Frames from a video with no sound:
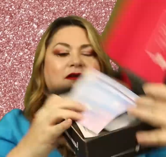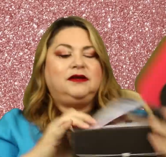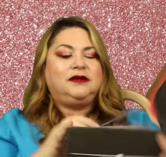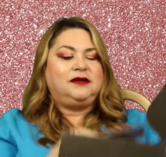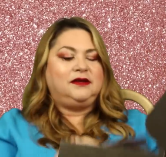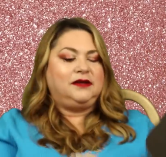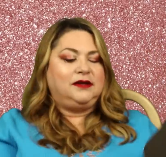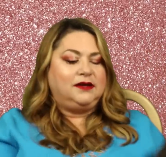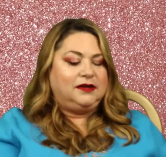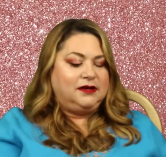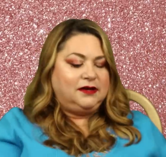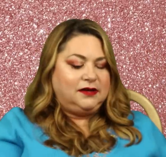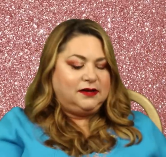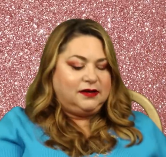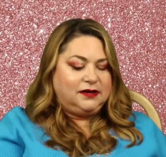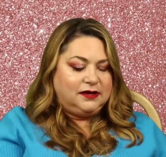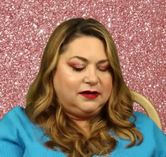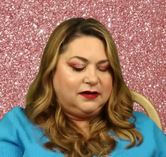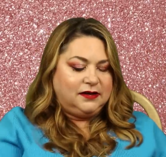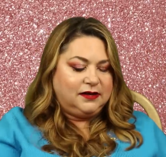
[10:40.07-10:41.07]

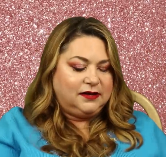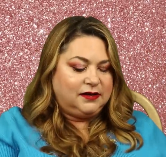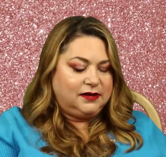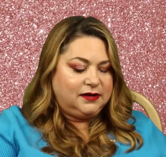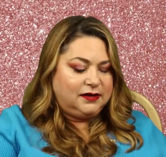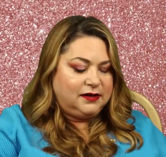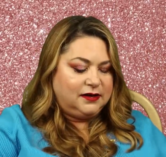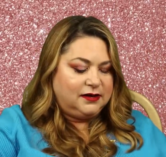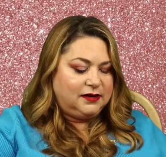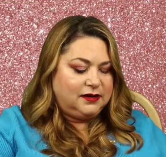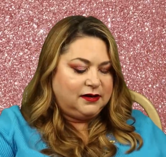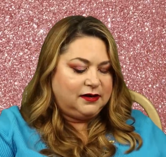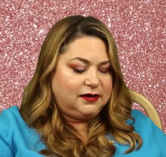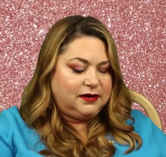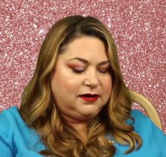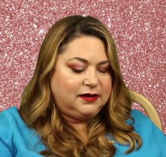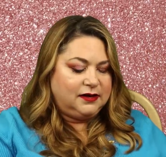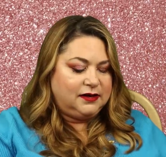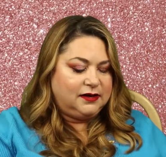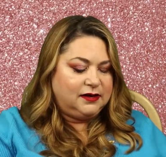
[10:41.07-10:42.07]

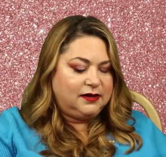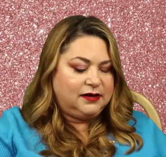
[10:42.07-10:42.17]
No one is speaking in this clip.